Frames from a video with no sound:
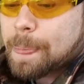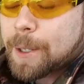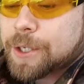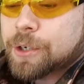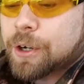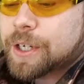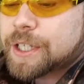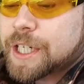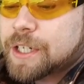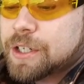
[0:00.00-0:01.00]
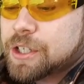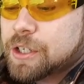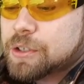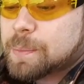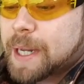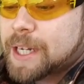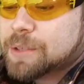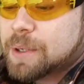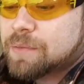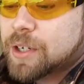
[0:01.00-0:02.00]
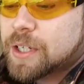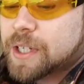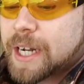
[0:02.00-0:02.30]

But do not continue to use pellets when running